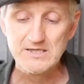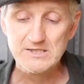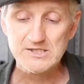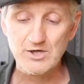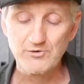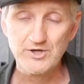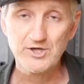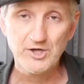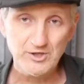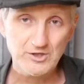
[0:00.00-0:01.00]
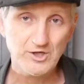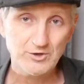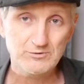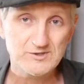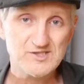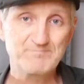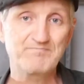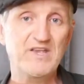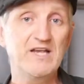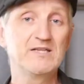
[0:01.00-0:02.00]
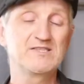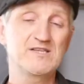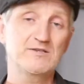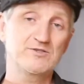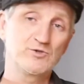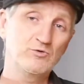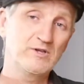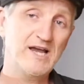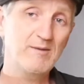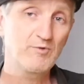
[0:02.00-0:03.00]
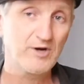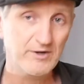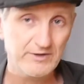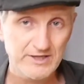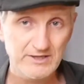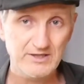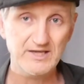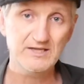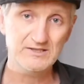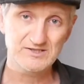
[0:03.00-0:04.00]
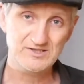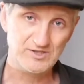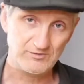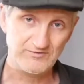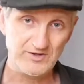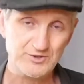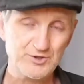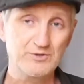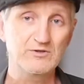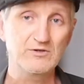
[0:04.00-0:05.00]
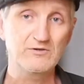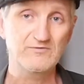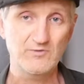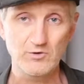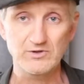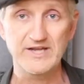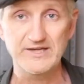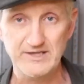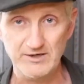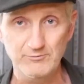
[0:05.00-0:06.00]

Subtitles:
So the good news is that the tool library is still functional for lending.